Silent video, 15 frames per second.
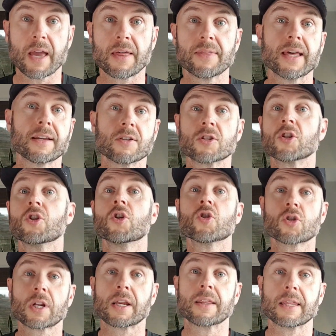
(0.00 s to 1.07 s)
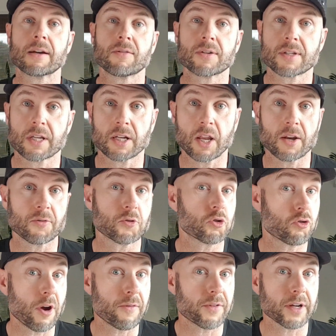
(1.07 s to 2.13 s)
and that is usually there is a lot of
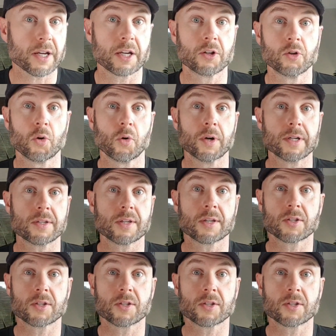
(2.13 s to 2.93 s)
traffic noise.